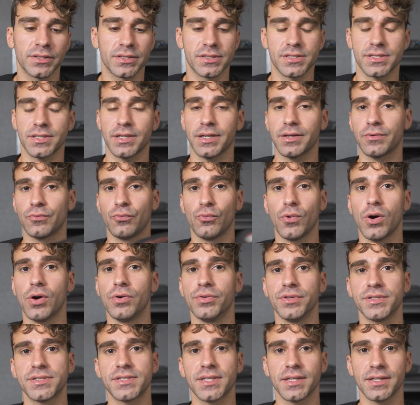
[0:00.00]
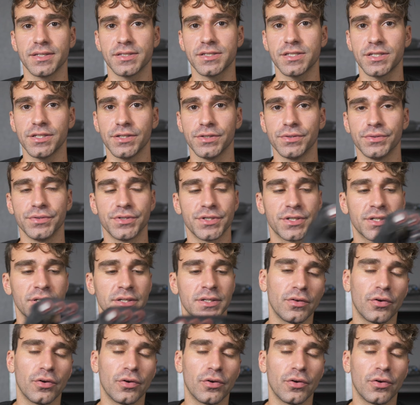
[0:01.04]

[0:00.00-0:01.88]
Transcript: it's like, whoa, this thing is huge.